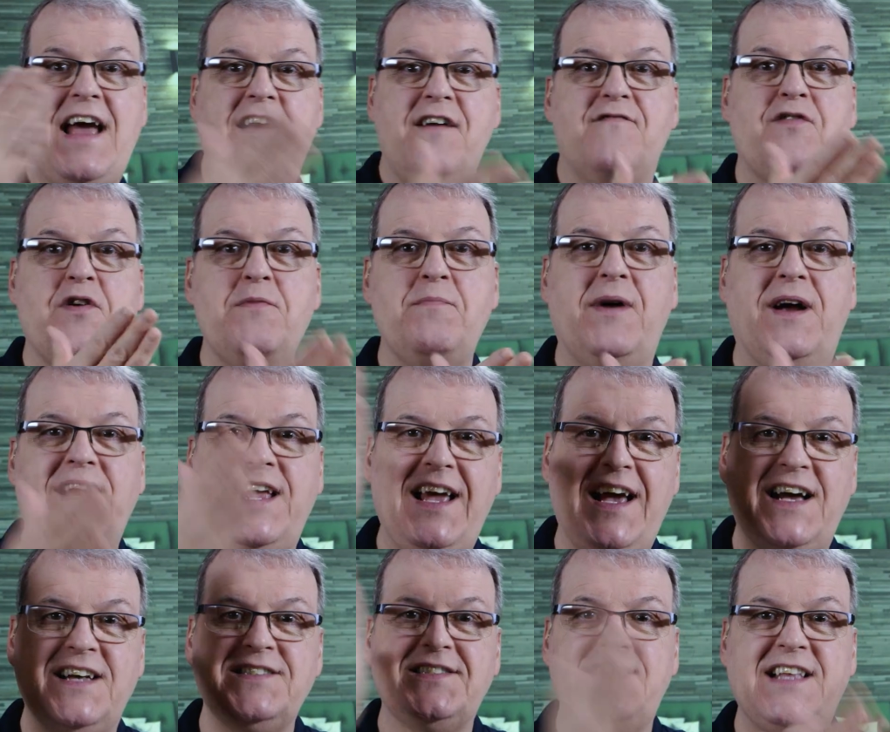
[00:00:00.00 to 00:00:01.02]
everybody
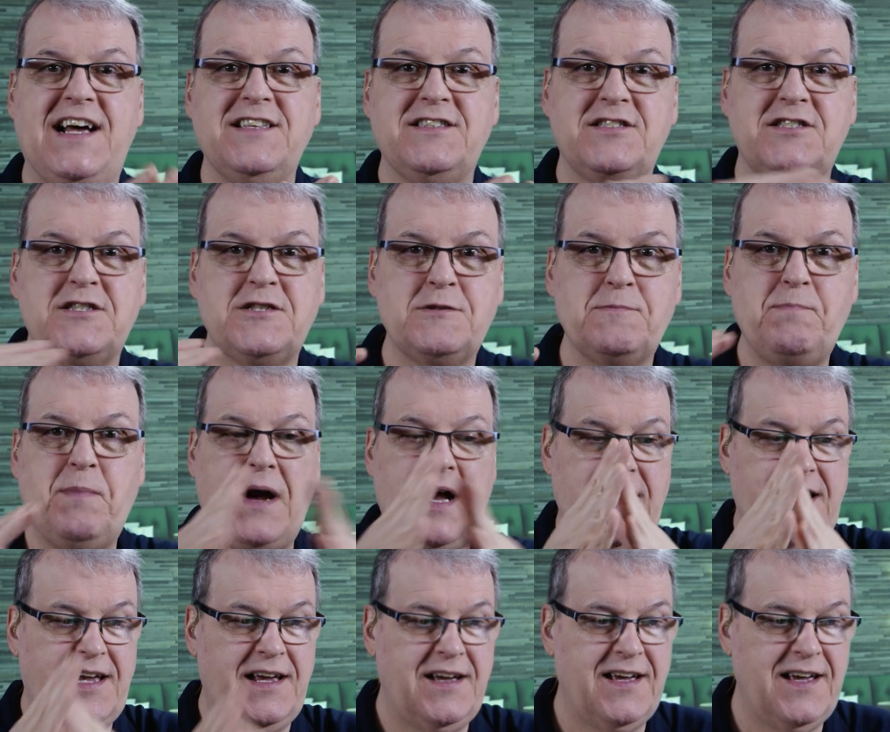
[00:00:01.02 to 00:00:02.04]
has that
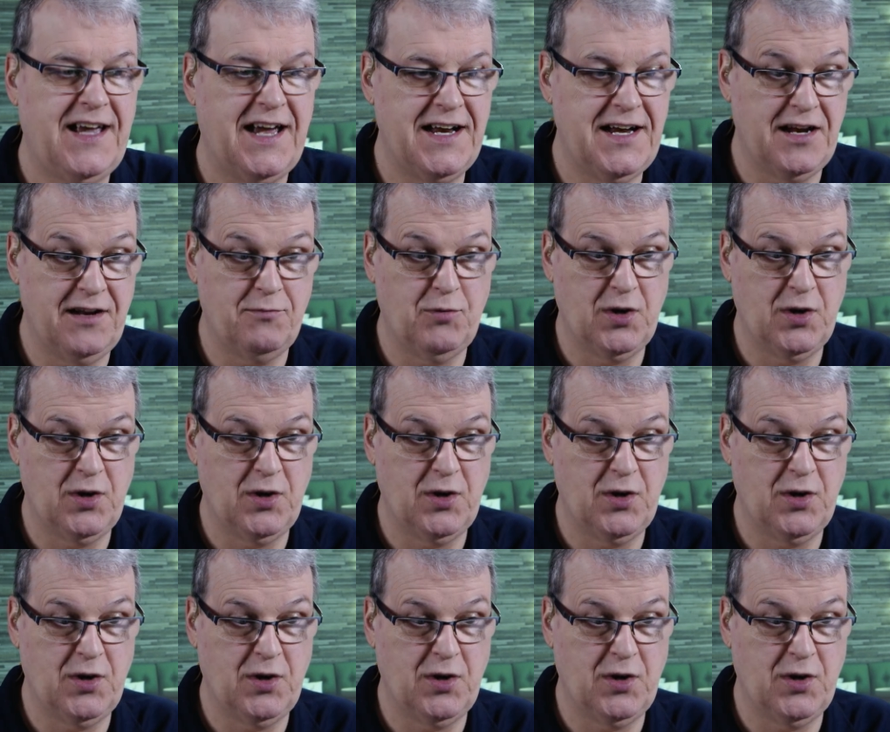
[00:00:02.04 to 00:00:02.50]
spike, and it